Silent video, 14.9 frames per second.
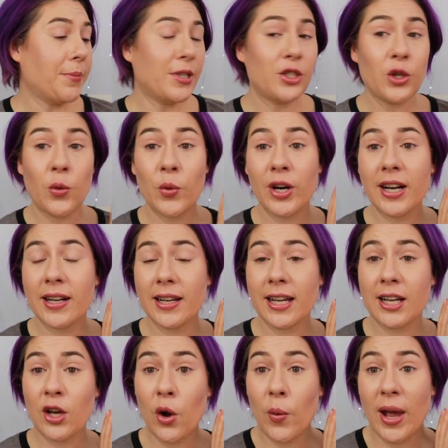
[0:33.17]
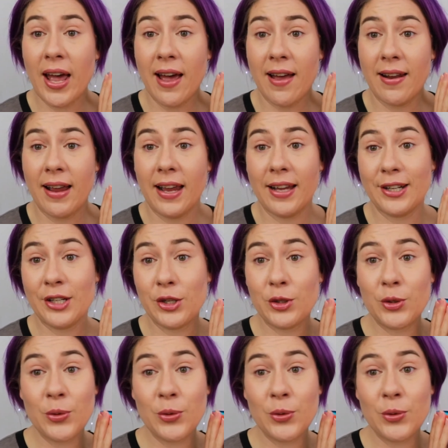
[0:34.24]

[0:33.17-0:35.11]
So we're gonna go ahead and